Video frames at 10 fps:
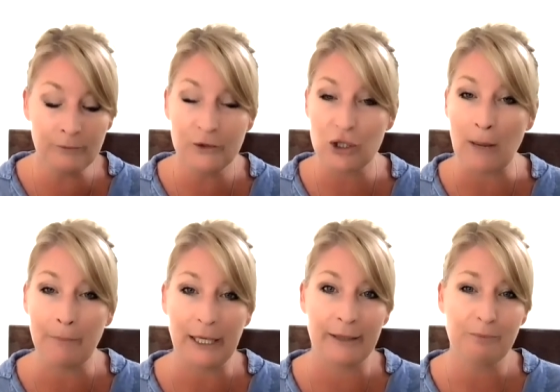Jump
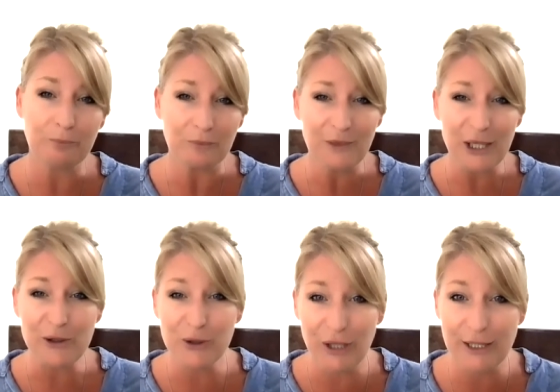in,
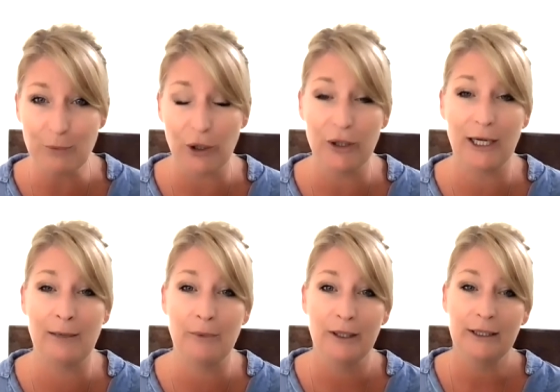do his
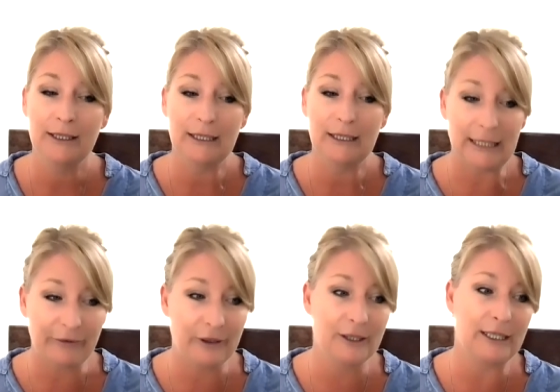program.
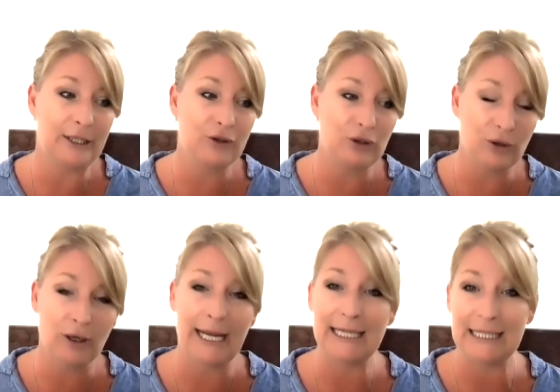Definitely do not
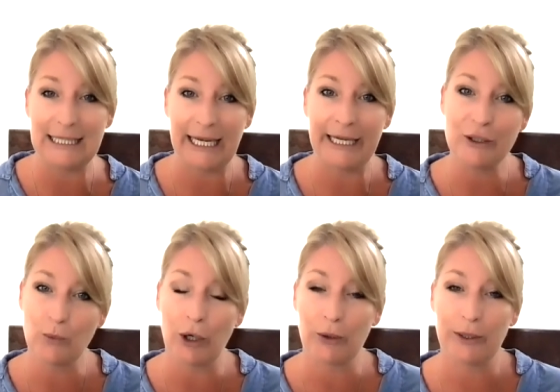hesitate to
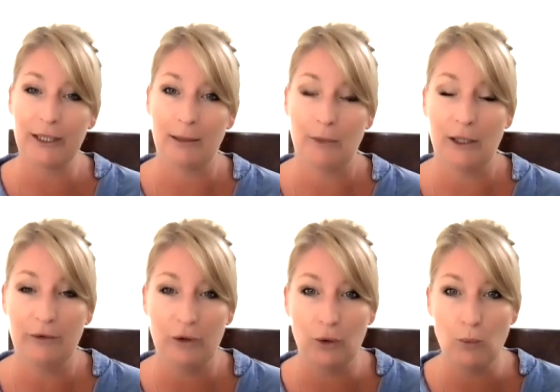work with him
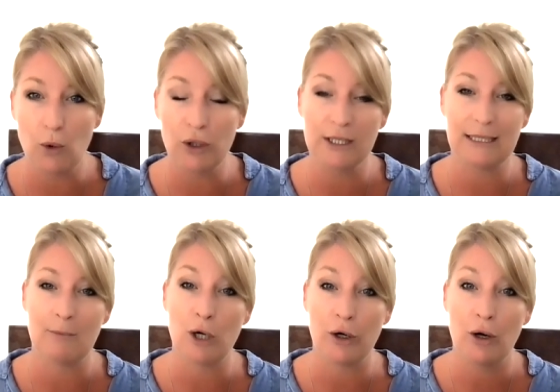if you want
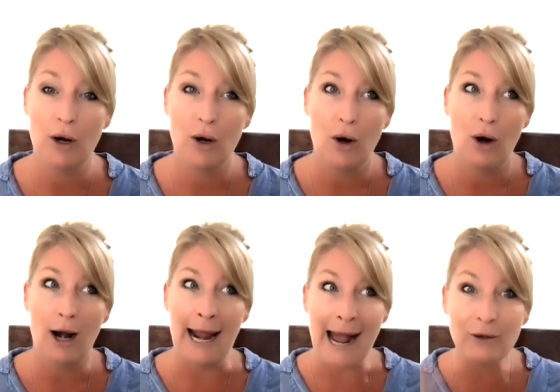someone
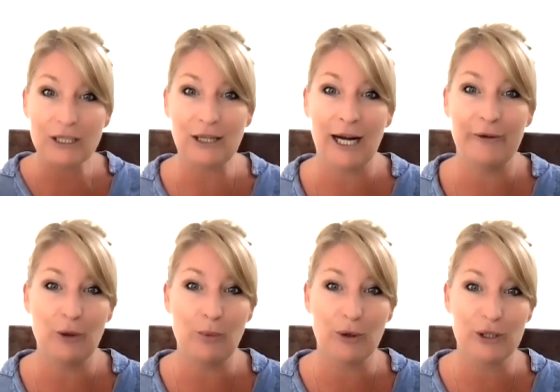outside of
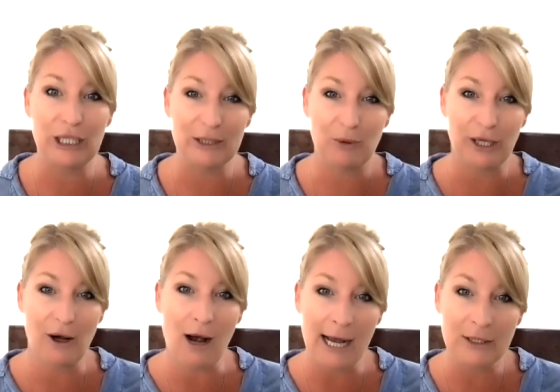your project putting
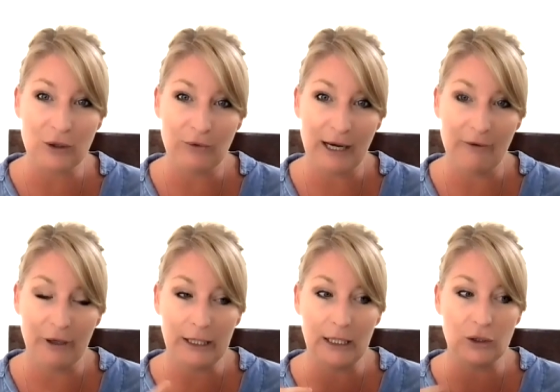eyes over
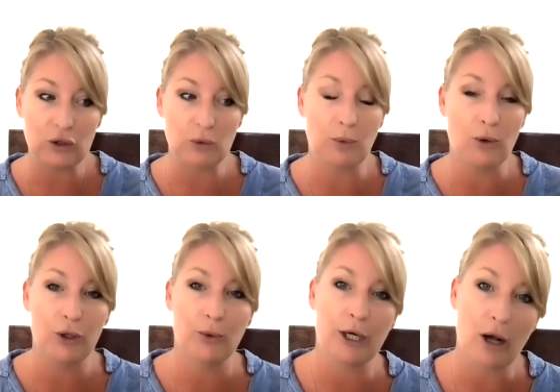everything to support
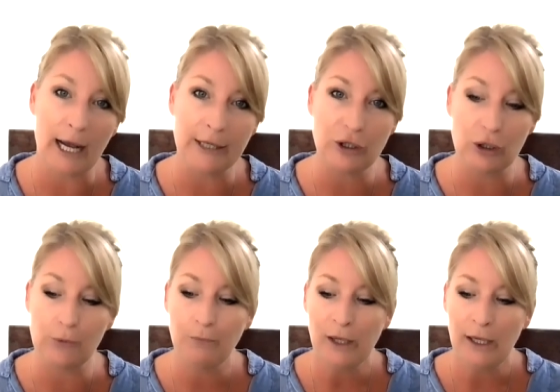you and guide you,
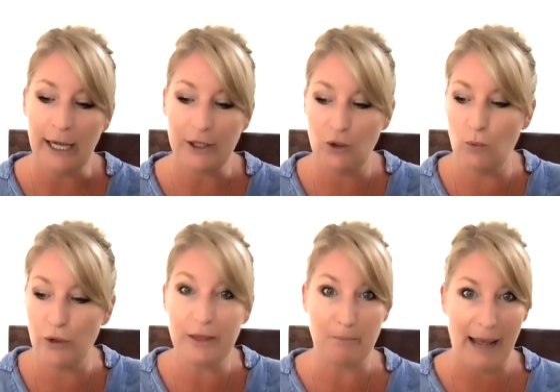and you
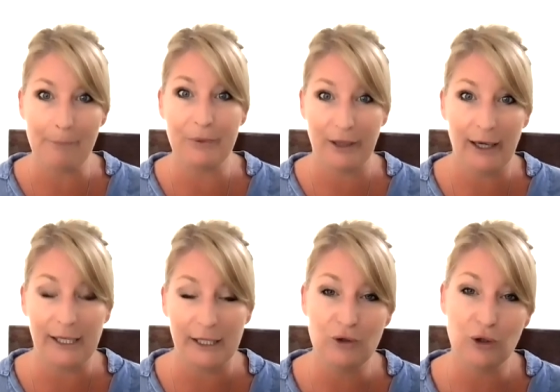want the map that he
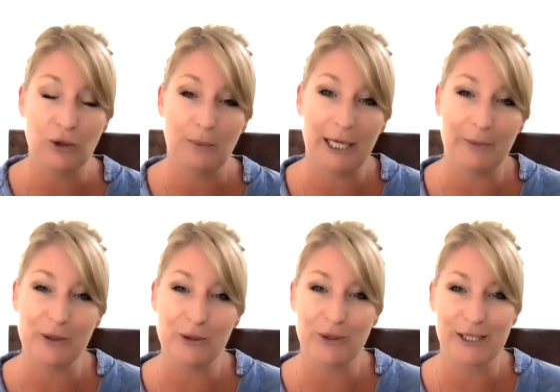gives you to be able to
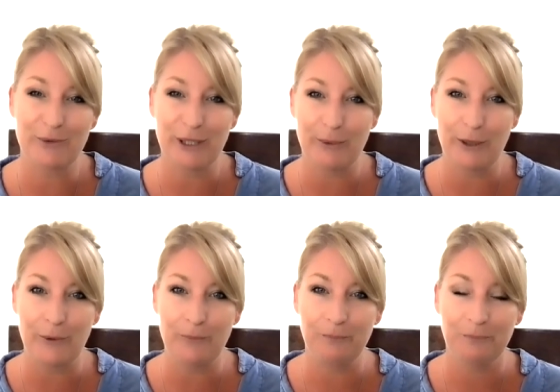do this really well.